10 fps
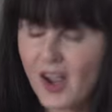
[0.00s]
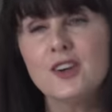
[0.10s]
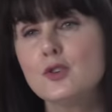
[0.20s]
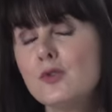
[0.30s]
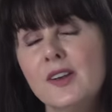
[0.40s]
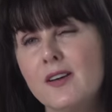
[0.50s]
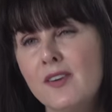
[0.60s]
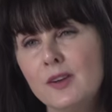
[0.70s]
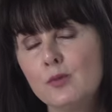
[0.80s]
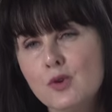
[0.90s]
I don't really have
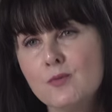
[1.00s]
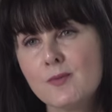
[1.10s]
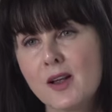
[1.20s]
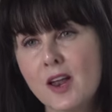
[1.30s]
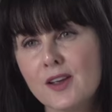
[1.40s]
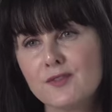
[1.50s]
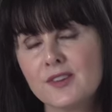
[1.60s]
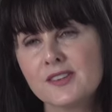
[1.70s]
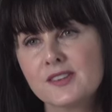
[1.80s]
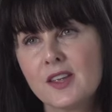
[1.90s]
any room in my life for
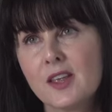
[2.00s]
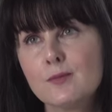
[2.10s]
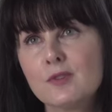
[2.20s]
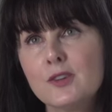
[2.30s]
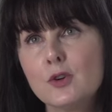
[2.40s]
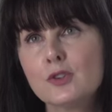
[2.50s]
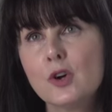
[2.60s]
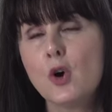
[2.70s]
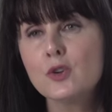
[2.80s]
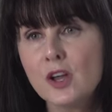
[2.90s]
this. But I thought,
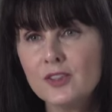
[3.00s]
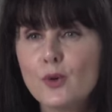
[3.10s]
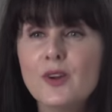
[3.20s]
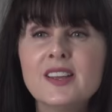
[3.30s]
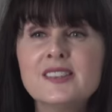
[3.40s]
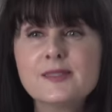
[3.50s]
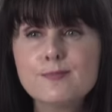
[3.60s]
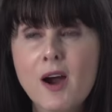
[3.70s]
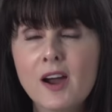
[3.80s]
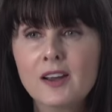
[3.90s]
hold on, it's
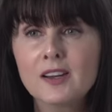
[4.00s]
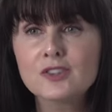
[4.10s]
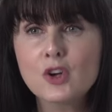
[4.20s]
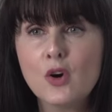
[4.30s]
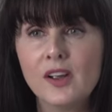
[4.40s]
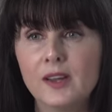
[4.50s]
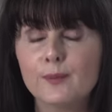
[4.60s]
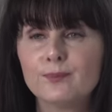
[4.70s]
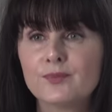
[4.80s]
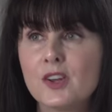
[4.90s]
sparking joy.
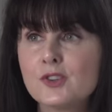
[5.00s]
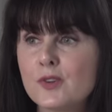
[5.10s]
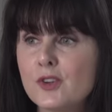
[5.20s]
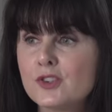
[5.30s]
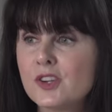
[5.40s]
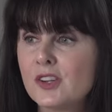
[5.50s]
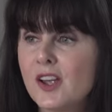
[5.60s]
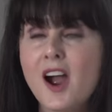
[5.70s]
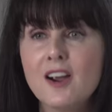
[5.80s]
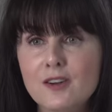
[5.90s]
So I thought,
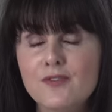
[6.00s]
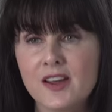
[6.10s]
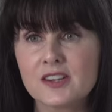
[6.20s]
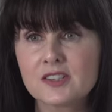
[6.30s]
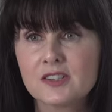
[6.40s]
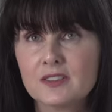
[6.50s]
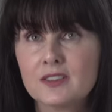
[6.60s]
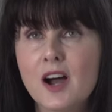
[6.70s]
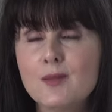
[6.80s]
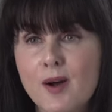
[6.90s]
arra feck it,
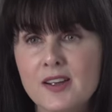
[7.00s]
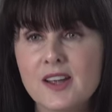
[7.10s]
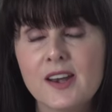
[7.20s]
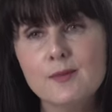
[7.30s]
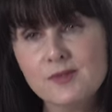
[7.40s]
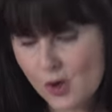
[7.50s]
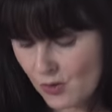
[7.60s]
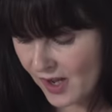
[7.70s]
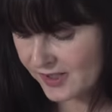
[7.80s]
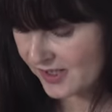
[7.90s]
I'll buy it. And I'm so
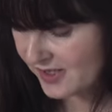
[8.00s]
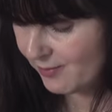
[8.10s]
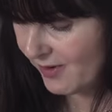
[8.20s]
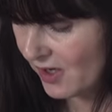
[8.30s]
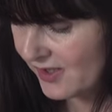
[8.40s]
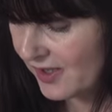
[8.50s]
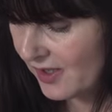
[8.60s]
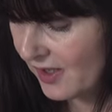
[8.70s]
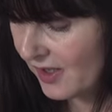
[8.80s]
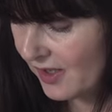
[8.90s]
glad I did, because
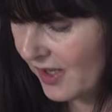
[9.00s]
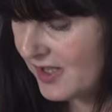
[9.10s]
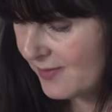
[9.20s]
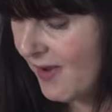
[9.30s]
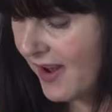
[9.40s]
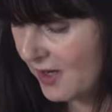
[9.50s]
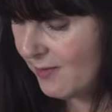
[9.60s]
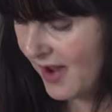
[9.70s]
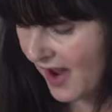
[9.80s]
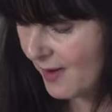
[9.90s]
it's making
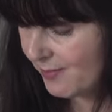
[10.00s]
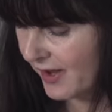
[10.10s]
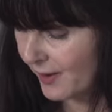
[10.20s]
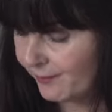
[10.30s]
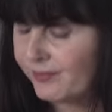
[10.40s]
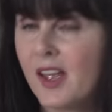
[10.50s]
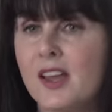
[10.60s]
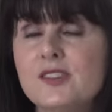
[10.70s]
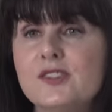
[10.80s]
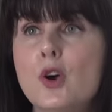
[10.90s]
me happy.
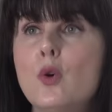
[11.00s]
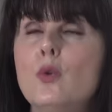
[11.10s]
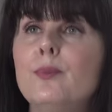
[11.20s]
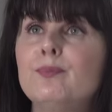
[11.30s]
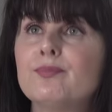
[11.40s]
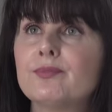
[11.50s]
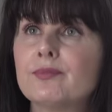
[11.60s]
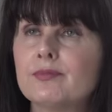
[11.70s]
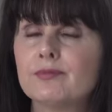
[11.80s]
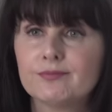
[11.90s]
So
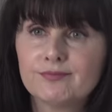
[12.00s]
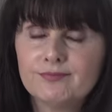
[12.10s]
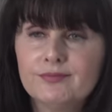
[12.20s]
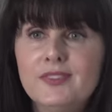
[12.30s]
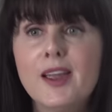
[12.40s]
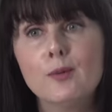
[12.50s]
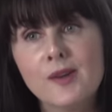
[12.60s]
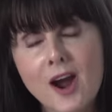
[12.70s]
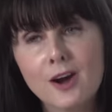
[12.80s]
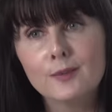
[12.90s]
there
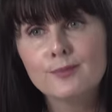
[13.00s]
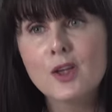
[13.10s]
we are.